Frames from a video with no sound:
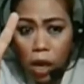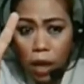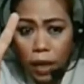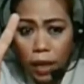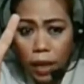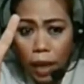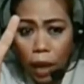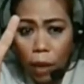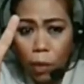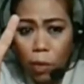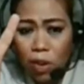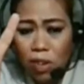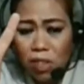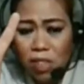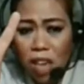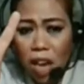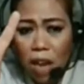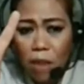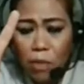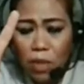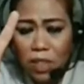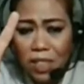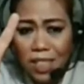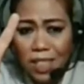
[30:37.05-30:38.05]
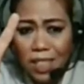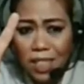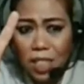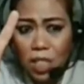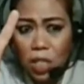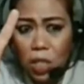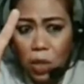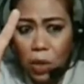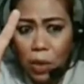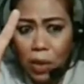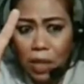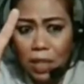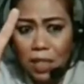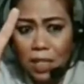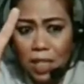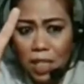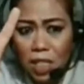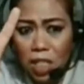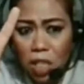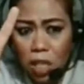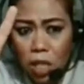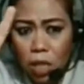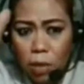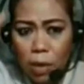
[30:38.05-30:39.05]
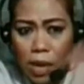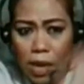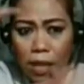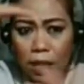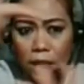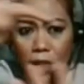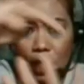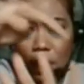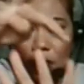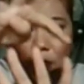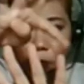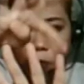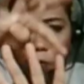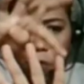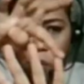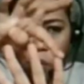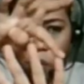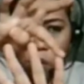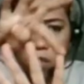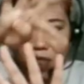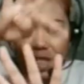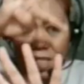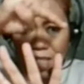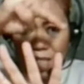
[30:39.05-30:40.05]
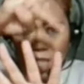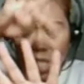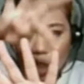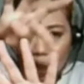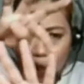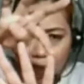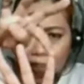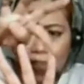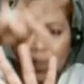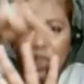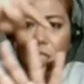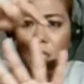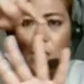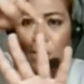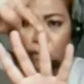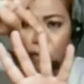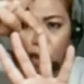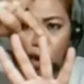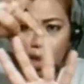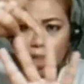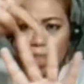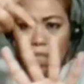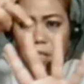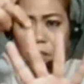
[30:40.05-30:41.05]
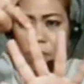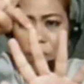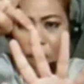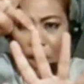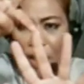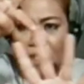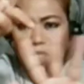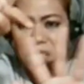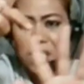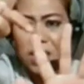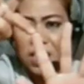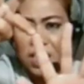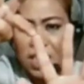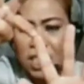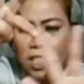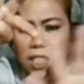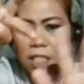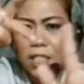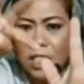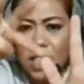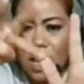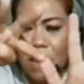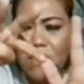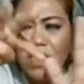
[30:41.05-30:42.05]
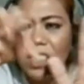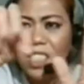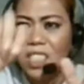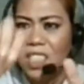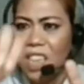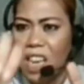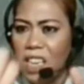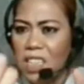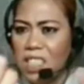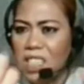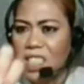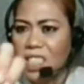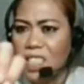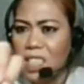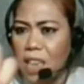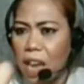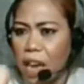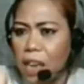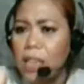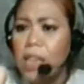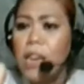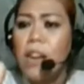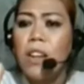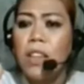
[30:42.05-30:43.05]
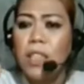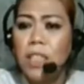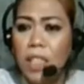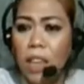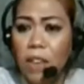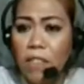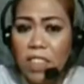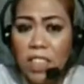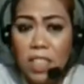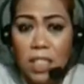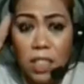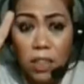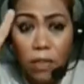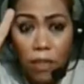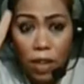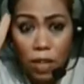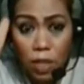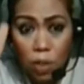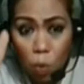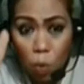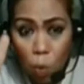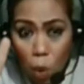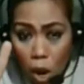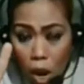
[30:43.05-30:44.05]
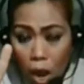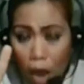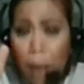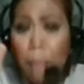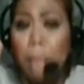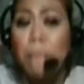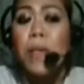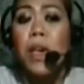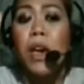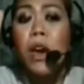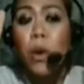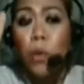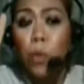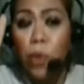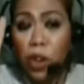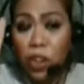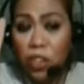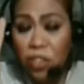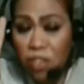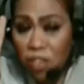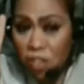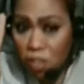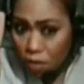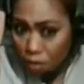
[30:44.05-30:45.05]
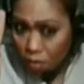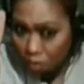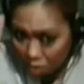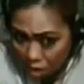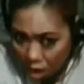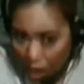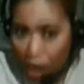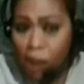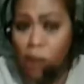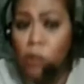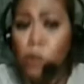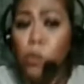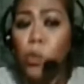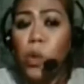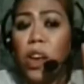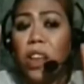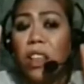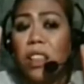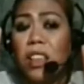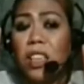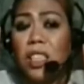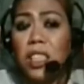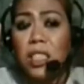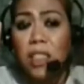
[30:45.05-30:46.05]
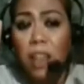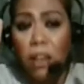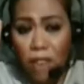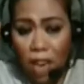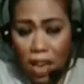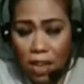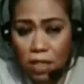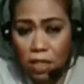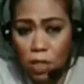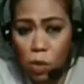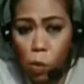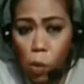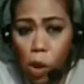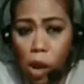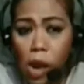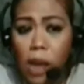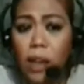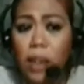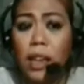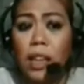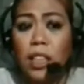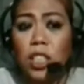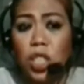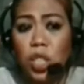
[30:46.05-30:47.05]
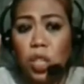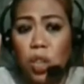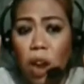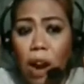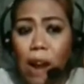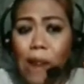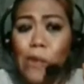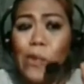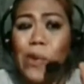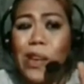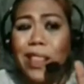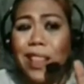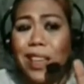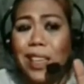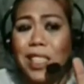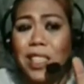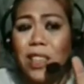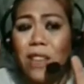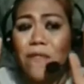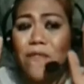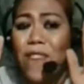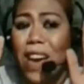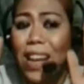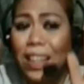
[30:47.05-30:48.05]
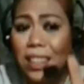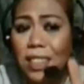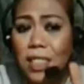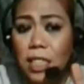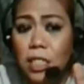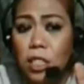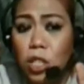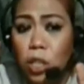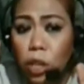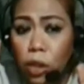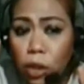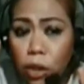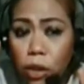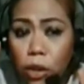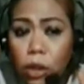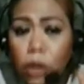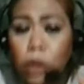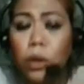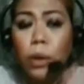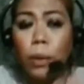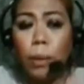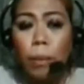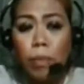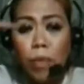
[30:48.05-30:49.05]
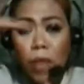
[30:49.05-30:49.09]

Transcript: Okay, we're done with 62. It's 63, 64, 63, 64, 65, 66, 67, 68, 69, 70, 71. We're done with the 71. Let's start with the 72.